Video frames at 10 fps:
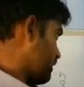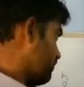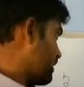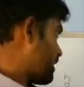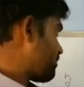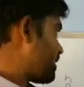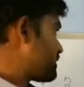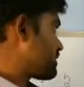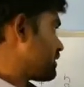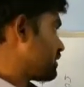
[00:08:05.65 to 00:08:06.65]
Mid element
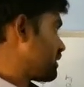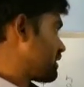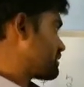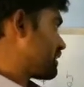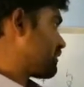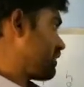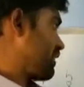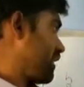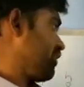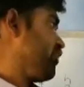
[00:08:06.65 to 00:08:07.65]
is less than
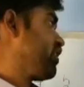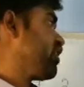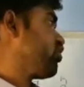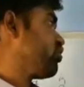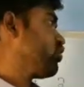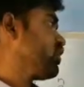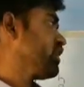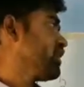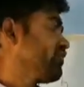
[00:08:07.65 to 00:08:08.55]
the 8. Where you have to move here?